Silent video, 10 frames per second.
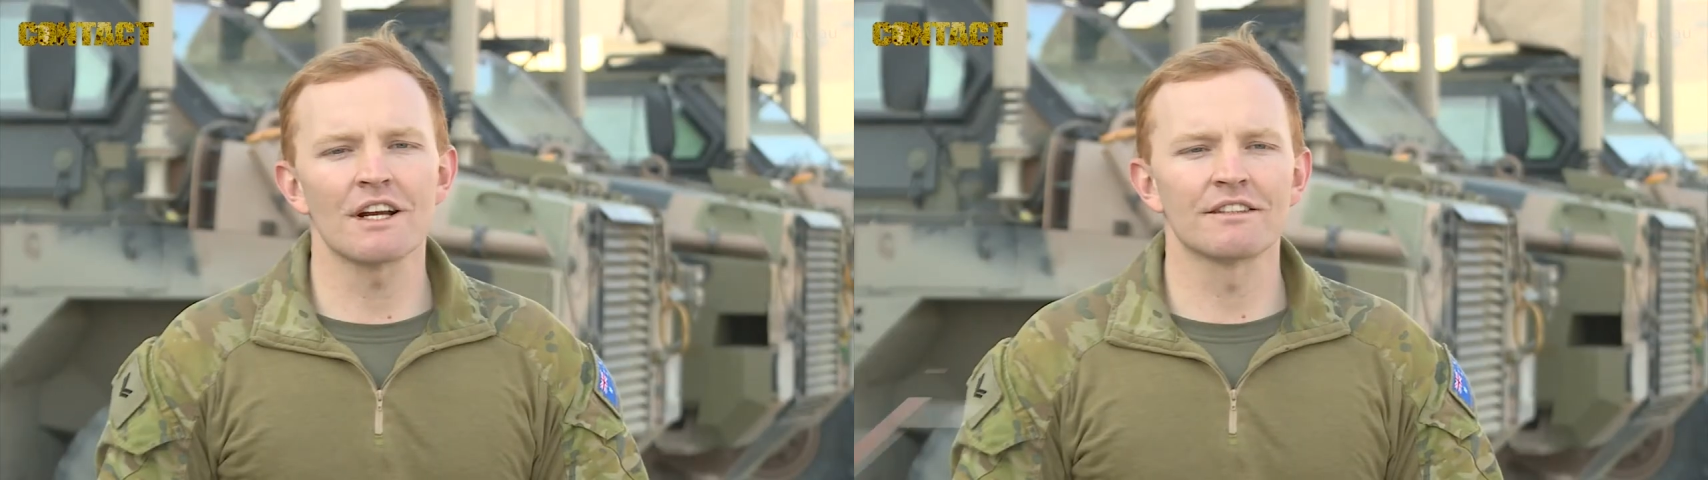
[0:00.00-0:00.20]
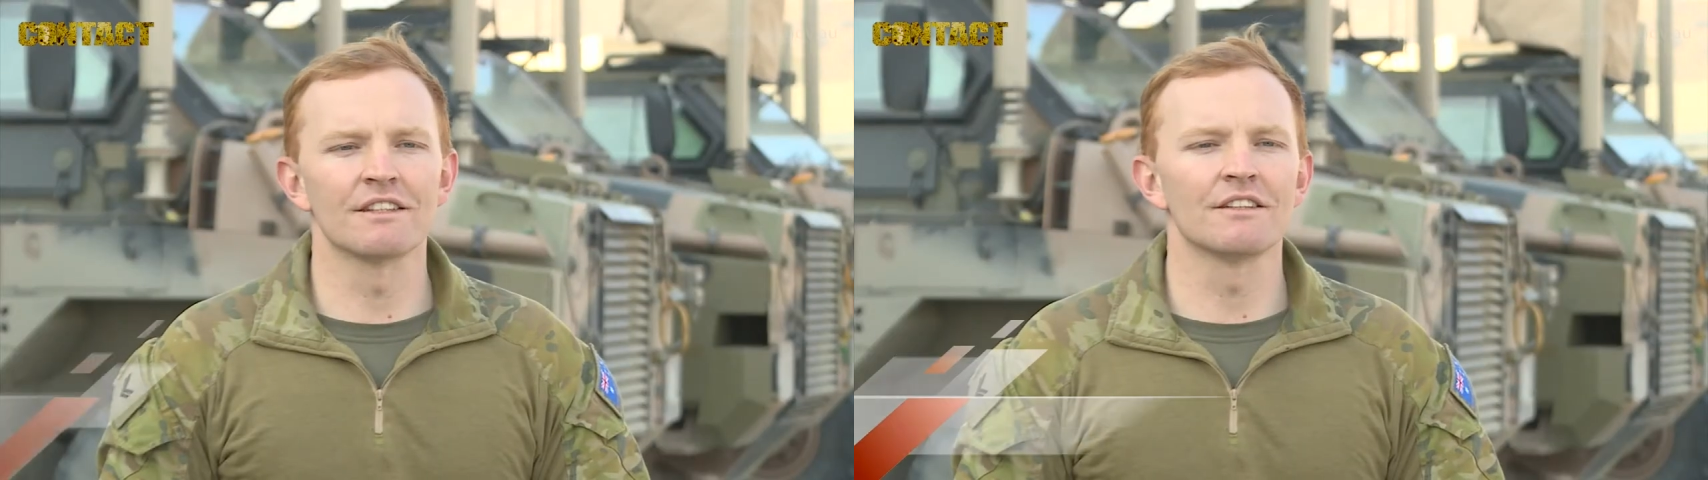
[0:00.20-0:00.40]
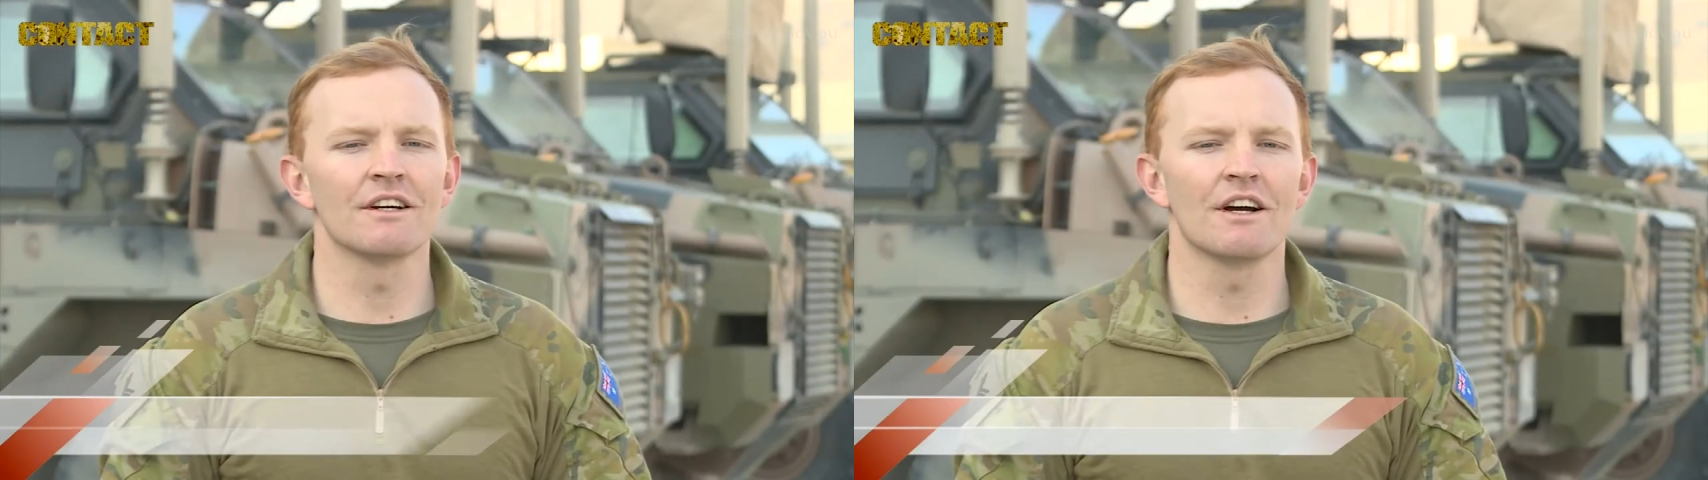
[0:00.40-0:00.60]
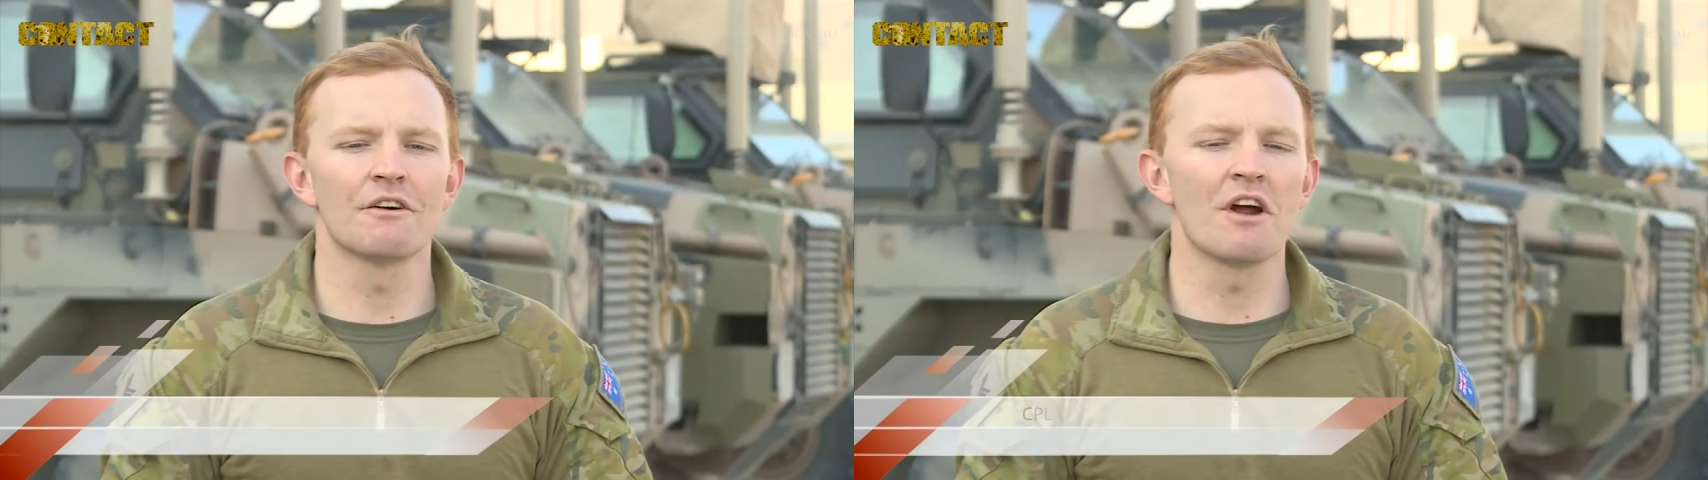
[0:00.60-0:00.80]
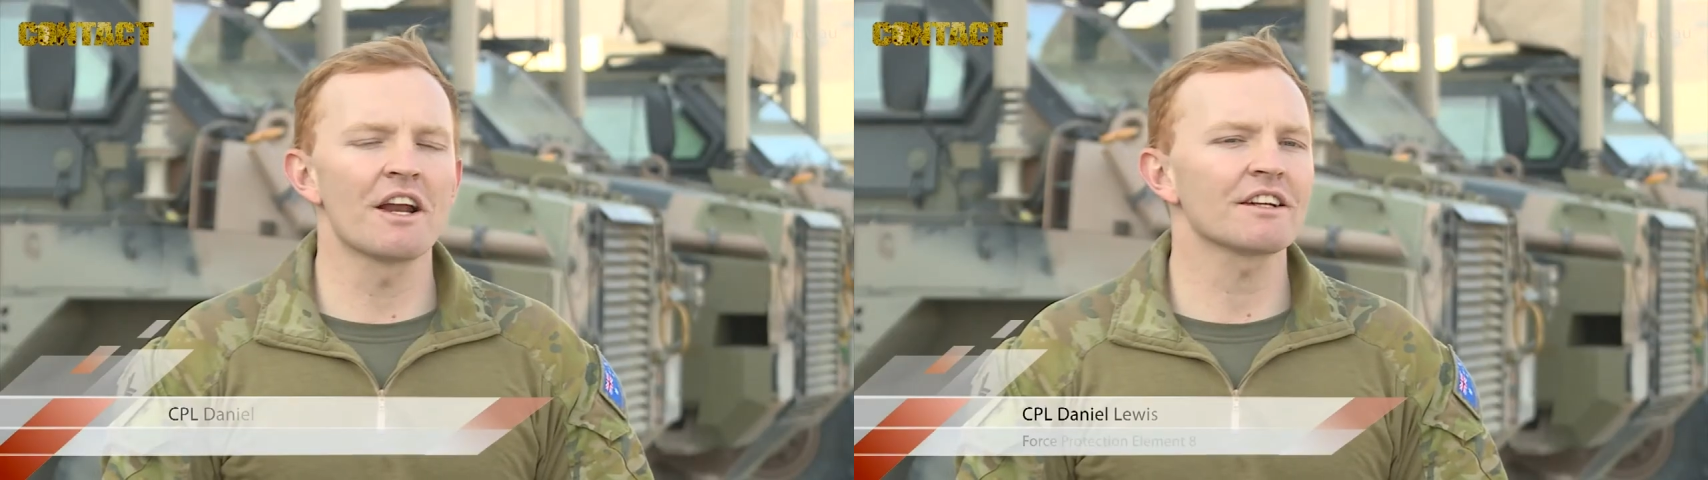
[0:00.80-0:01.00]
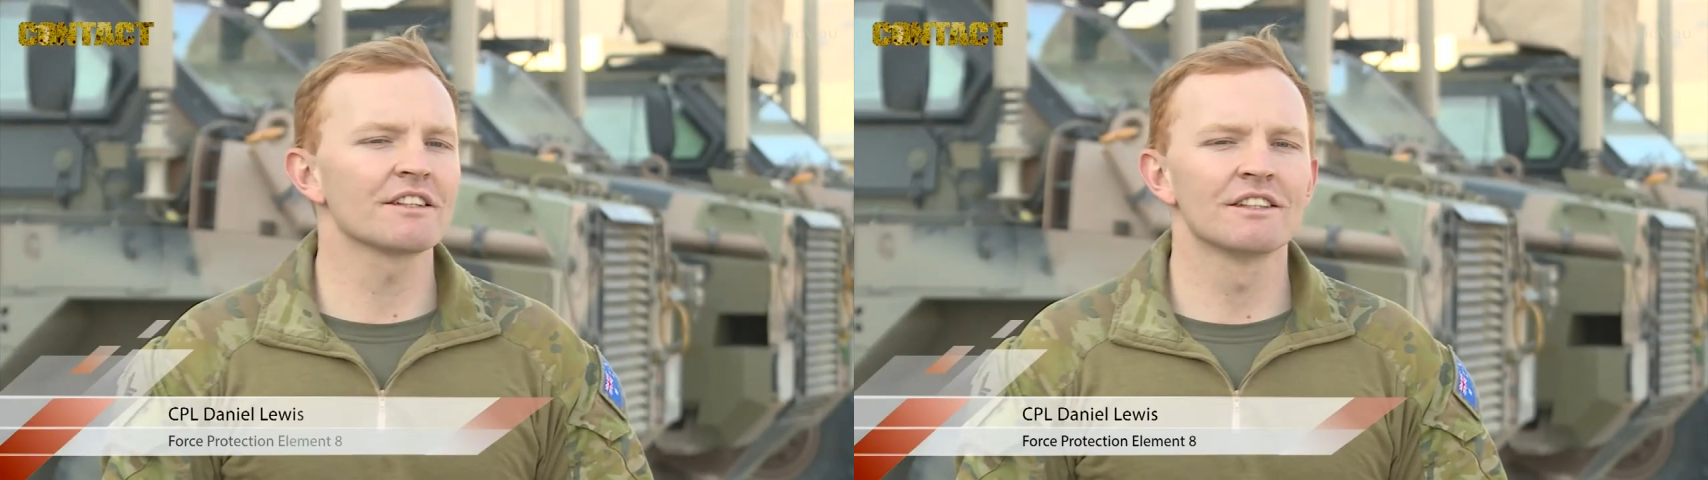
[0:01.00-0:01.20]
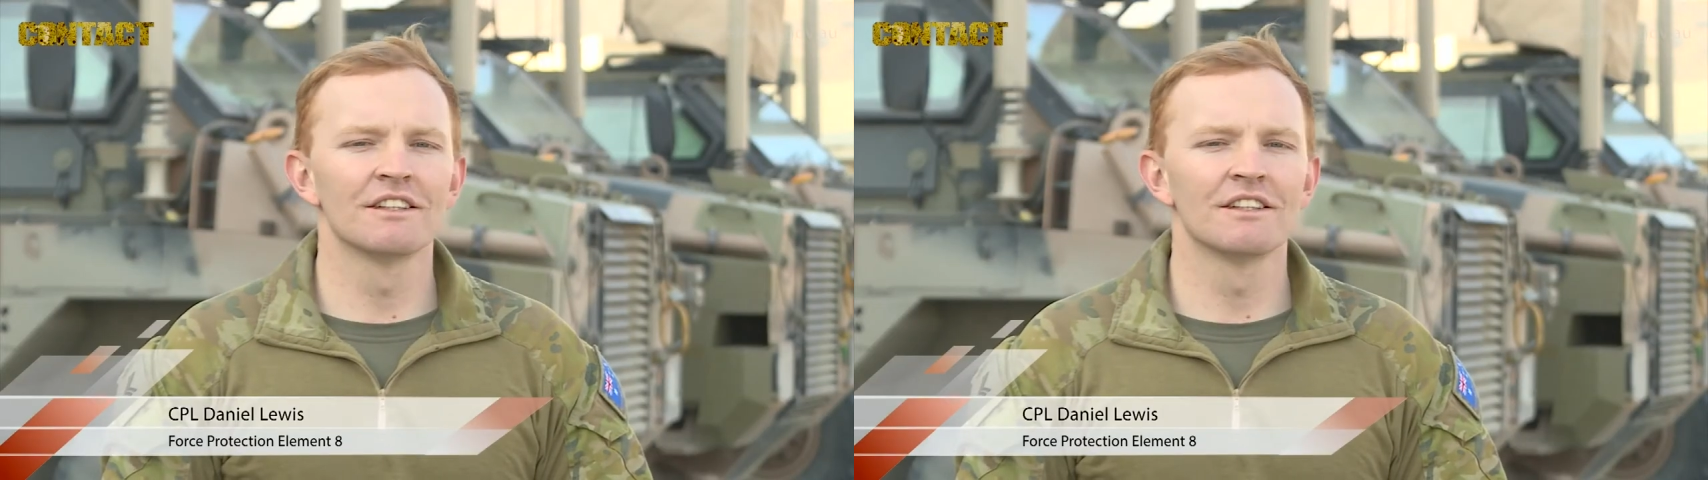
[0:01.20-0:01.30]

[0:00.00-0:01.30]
acting uh, erratic,